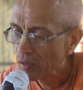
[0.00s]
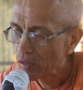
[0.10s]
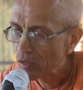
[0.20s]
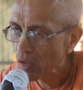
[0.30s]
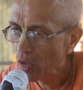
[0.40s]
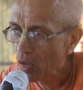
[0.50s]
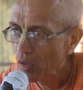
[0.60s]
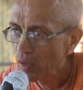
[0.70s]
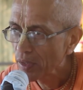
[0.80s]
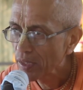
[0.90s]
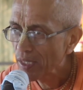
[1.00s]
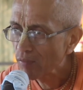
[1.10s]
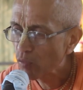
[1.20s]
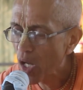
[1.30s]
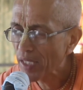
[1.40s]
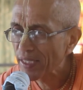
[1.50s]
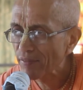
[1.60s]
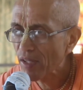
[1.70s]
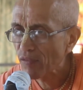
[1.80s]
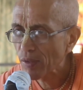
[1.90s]
So he walked
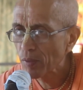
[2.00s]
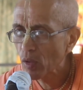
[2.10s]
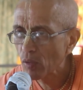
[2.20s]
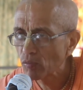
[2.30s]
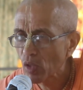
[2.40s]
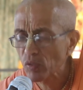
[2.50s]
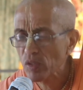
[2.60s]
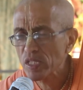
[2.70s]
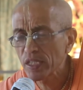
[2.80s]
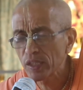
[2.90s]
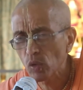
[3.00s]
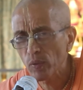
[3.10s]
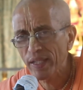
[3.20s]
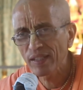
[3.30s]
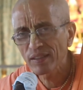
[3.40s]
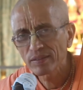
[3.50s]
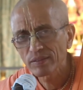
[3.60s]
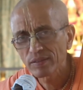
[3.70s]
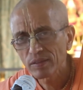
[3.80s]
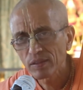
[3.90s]
away from home. What was he doing?
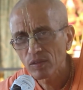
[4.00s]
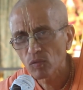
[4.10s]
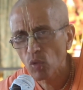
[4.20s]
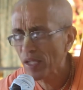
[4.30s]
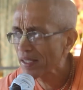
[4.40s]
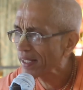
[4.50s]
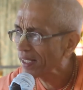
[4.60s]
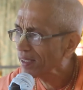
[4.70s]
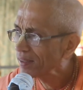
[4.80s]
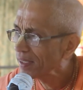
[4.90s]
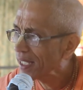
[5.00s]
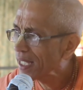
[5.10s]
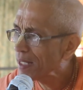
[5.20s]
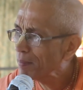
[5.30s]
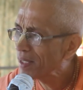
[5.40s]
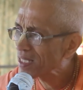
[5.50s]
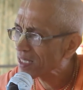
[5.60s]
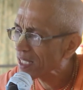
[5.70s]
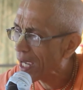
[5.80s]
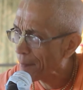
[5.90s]
Wandering,
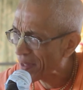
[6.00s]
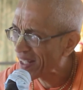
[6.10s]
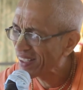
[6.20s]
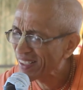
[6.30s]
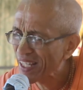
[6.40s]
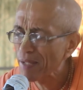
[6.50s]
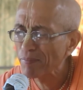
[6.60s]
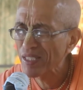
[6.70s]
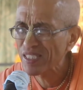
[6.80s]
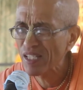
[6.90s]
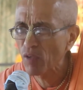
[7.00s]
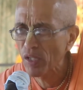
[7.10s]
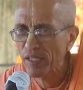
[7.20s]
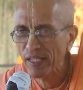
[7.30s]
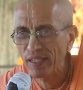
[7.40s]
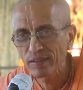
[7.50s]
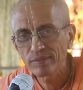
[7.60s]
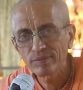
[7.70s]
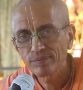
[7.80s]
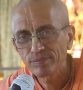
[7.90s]
aimlessly, apparently aimlessly wandering.
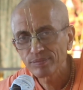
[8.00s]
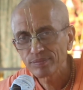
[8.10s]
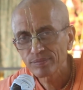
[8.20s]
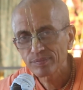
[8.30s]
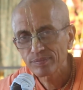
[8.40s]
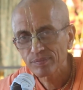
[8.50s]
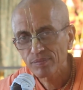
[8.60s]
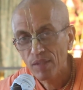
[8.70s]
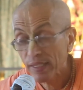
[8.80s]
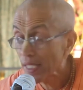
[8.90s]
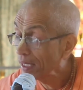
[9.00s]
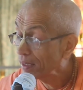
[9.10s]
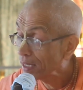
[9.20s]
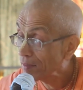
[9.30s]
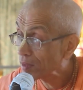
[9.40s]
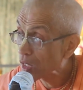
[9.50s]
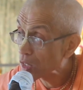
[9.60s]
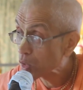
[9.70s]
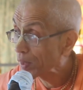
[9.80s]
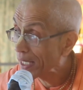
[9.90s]
Again, he was
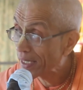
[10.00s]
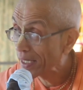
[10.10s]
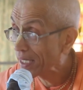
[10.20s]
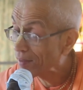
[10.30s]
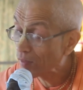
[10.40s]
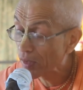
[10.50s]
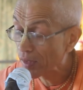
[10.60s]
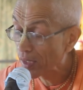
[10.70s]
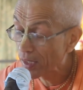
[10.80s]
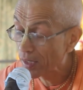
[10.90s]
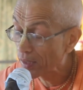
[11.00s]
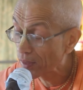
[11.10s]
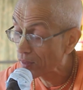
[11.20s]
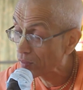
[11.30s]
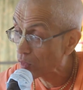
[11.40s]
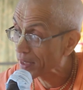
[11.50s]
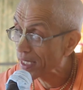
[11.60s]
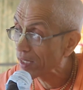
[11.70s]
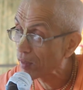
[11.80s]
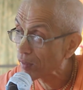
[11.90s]
also nakedly
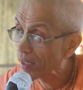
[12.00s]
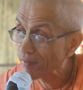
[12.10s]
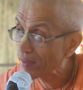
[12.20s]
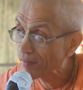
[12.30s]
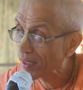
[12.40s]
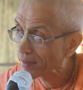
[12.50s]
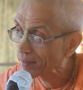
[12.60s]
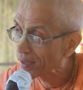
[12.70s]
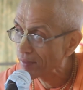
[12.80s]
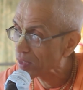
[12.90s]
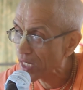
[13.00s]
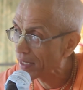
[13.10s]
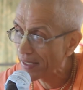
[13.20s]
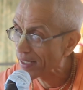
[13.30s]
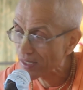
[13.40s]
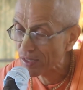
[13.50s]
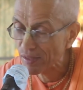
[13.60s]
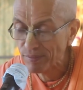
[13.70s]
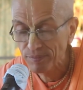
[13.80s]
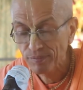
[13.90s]
walking around everywhere. He was not
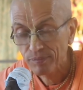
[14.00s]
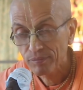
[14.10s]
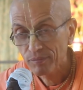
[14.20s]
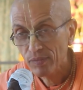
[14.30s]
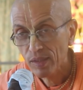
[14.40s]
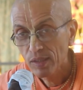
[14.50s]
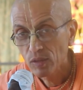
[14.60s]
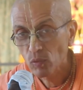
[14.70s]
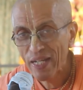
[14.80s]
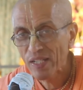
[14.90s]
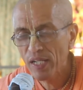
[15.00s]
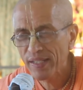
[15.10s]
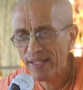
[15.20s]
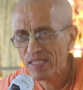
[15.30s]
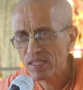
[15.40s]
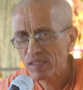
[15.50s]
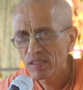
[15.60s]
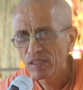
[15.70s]
dressed. Why not dressed?